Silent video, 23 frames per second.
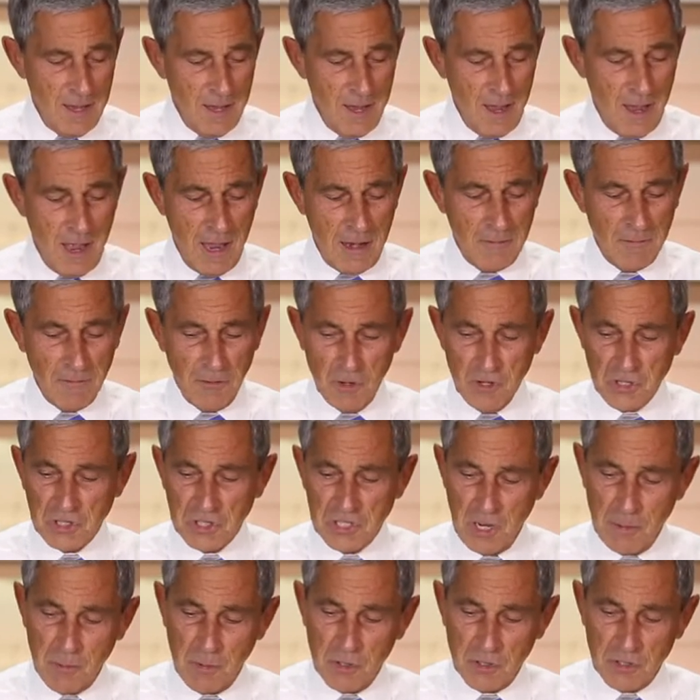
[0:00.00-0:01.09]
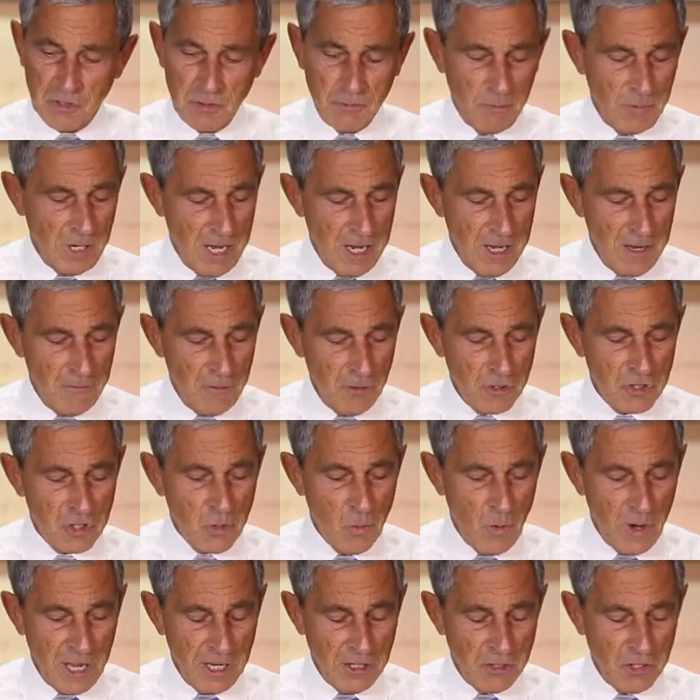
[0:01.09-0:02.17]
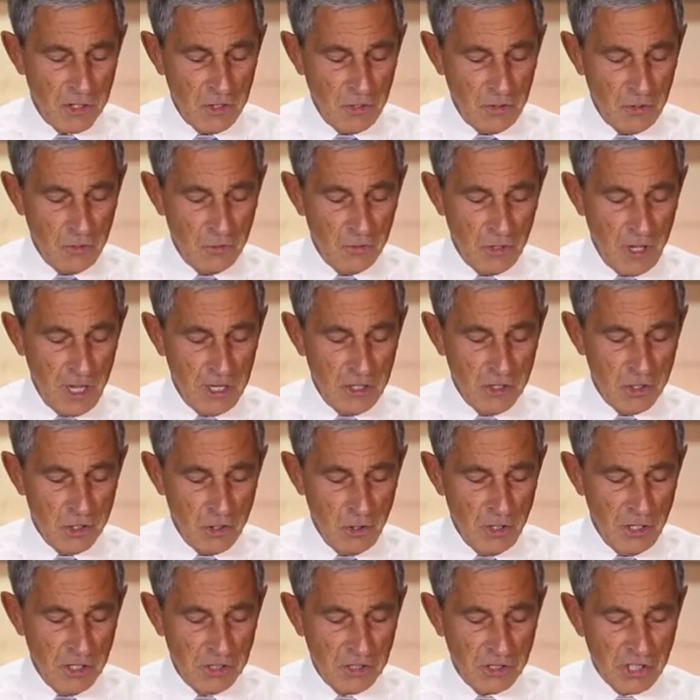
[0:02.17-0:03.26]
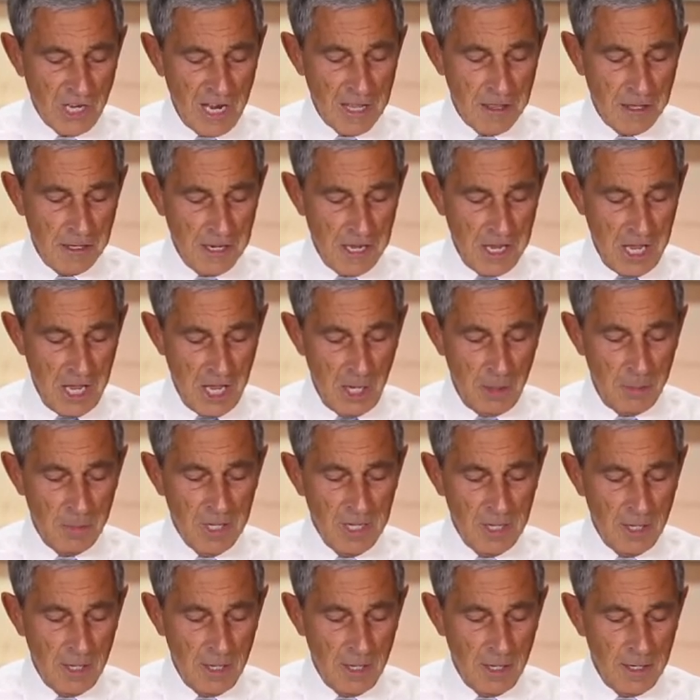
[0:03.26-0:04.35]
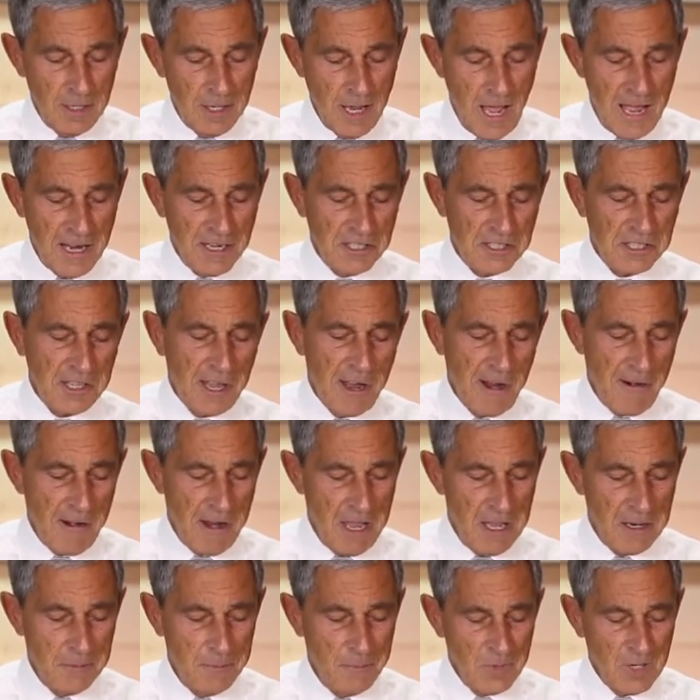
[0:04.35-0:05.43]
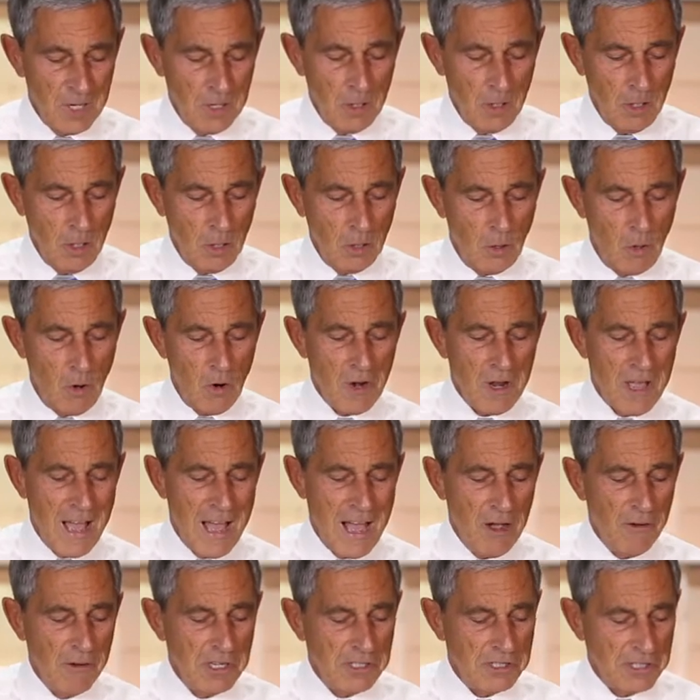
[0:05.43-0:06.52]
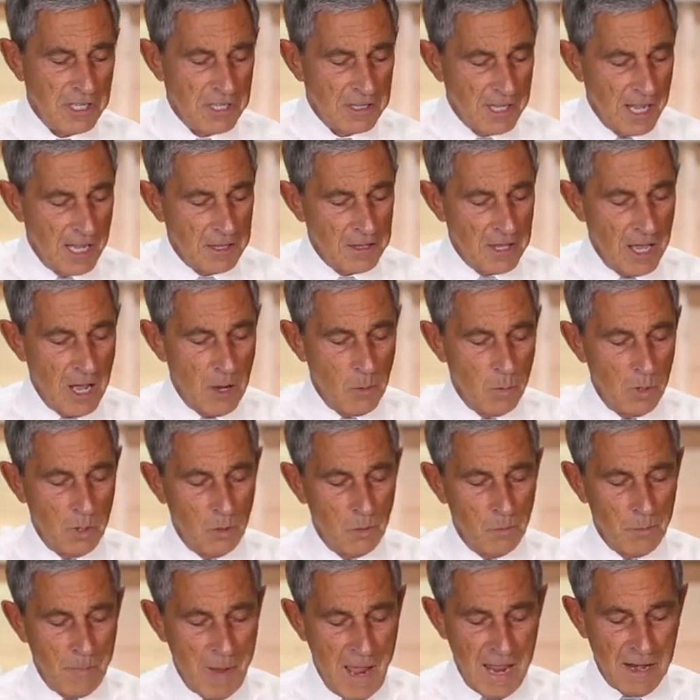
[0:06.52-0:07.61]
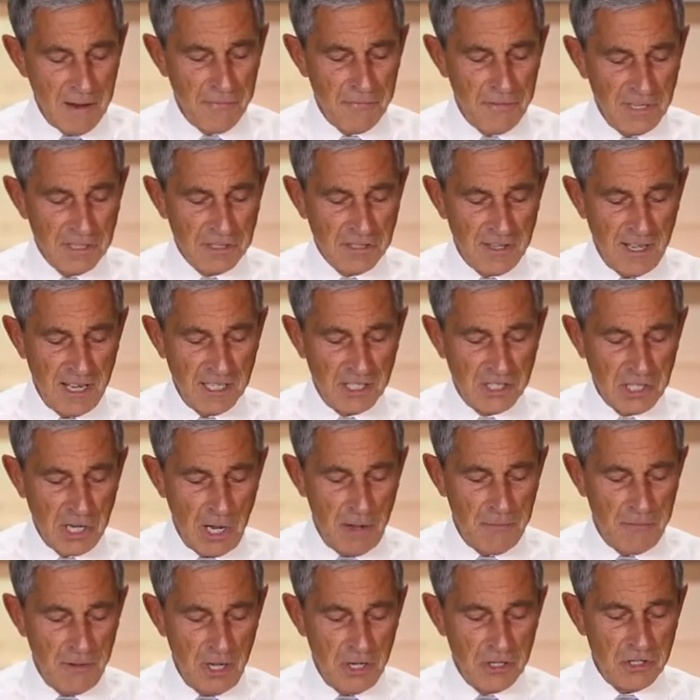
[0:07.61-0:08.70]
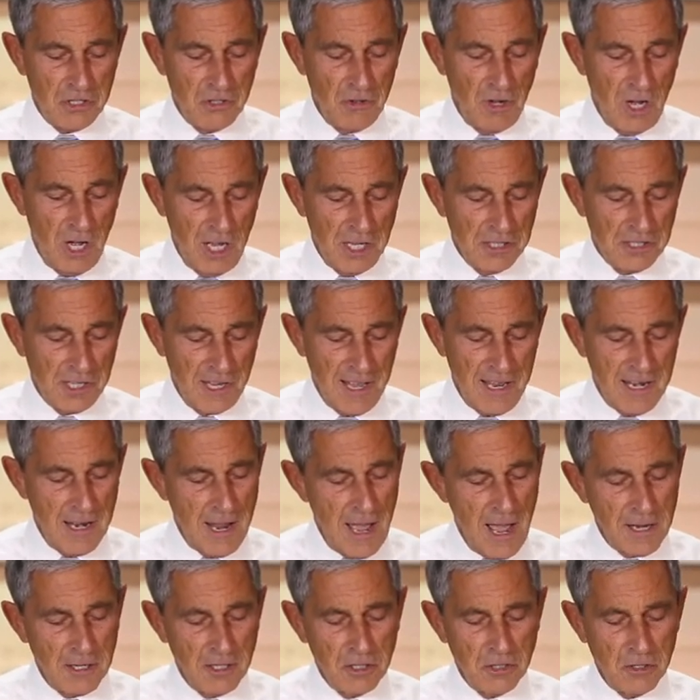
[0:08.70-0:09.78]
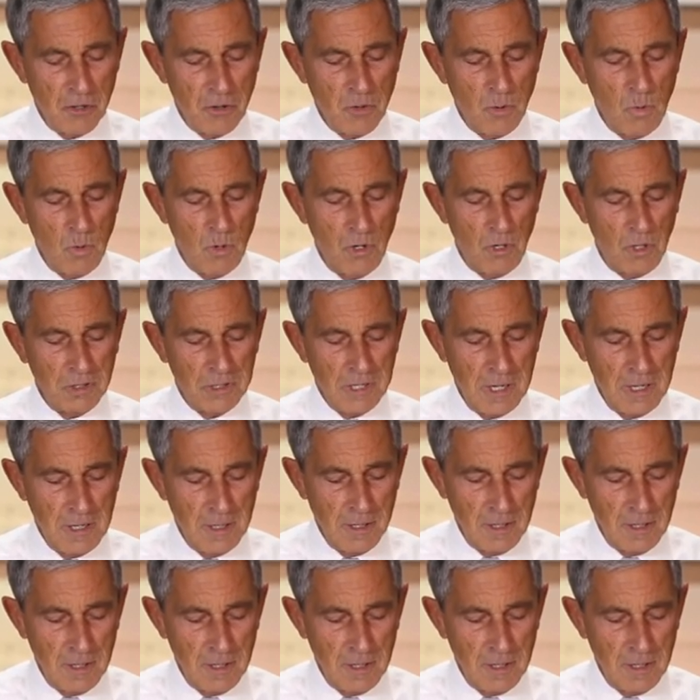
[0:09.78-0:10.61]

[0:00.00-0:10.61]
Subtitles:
In verse number, beginning at verse 22, "And Judas saith unto him, not Iscariot, Lord, how is it that thou wilt manifest thyself unto us and not unto the world?